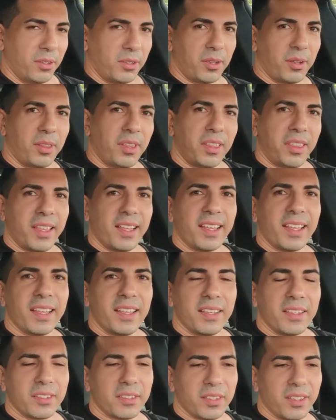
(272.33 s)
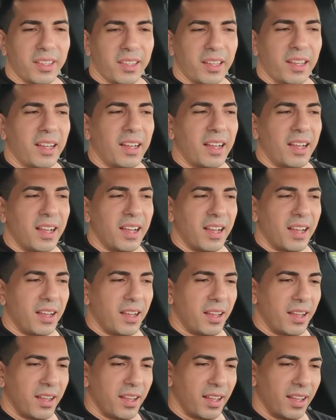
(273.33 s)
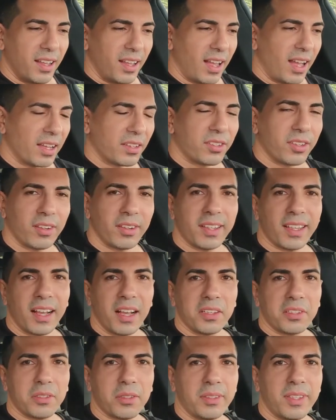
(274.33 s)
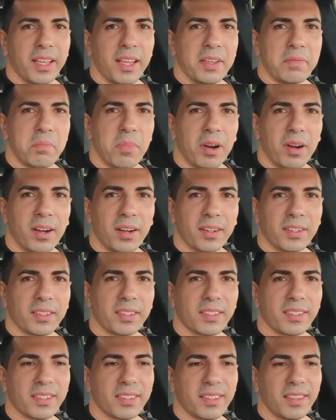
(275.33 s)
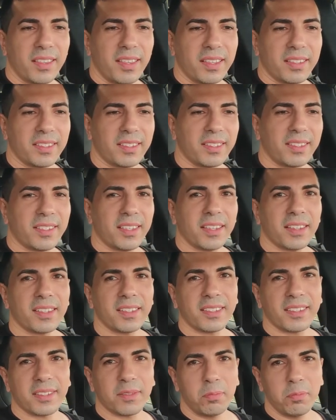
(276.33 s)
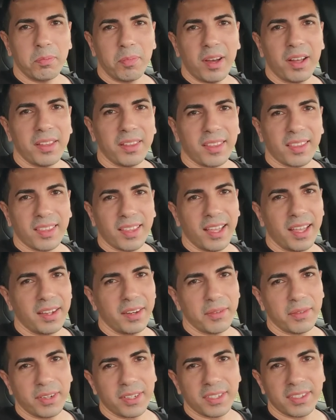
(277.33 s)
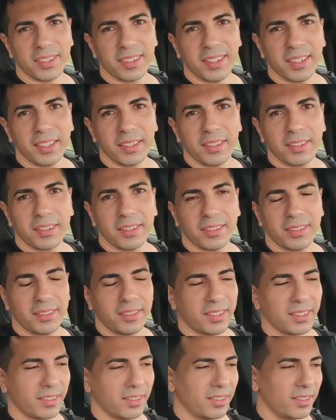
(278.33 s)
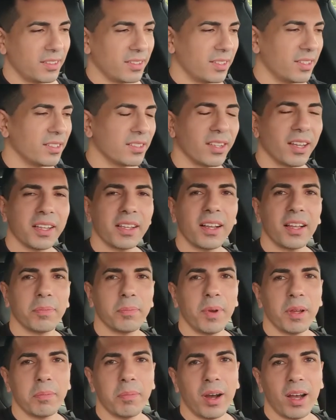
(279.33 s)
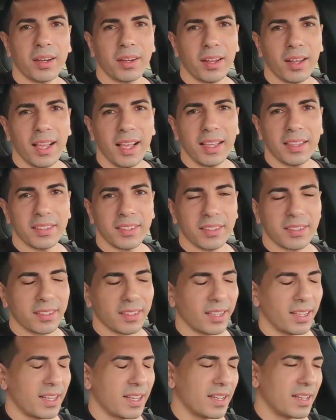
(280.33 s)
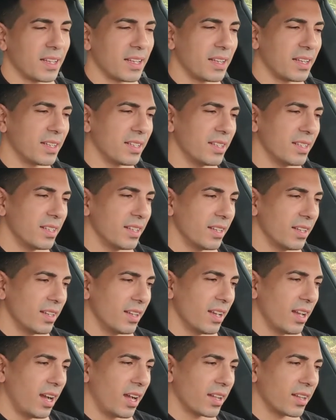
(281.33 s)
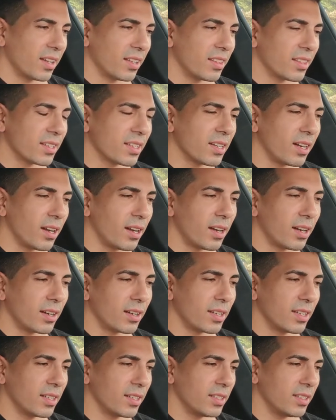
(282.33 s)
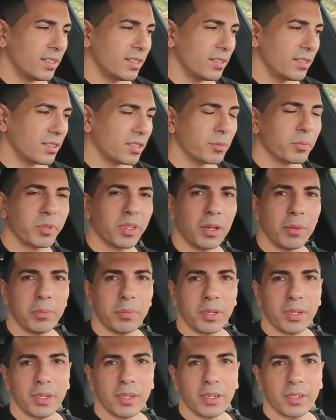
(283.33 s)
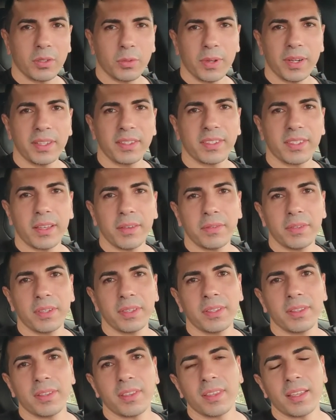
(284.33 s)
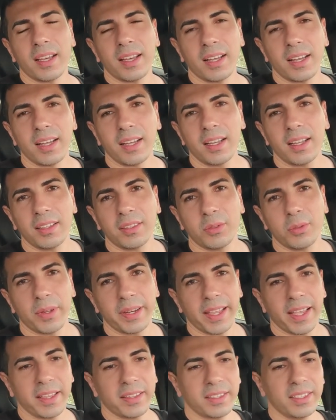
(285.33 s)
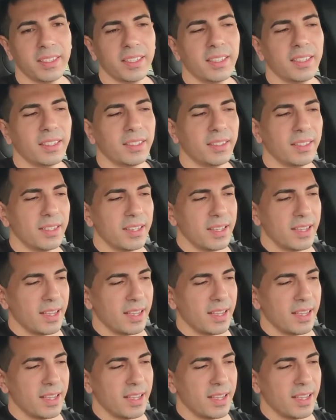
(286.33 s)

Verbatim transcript: so the thing is, uh, actually, guys, today marks the six month anniversary since I got my Model S. Uh, I got the car in September 27th, uh, 2018.